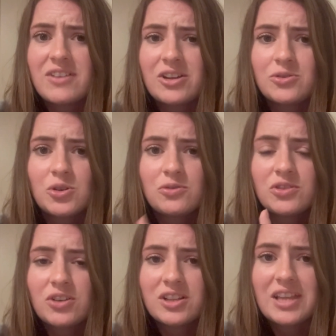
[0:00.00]
I don't know if
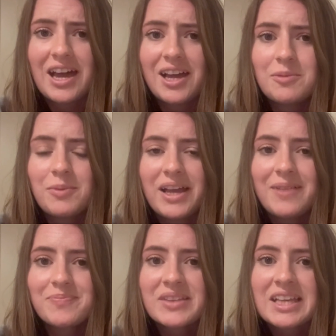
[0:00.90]
you've heard that, but
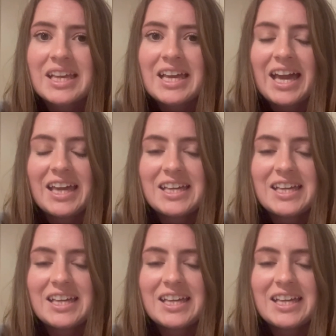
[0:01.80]
I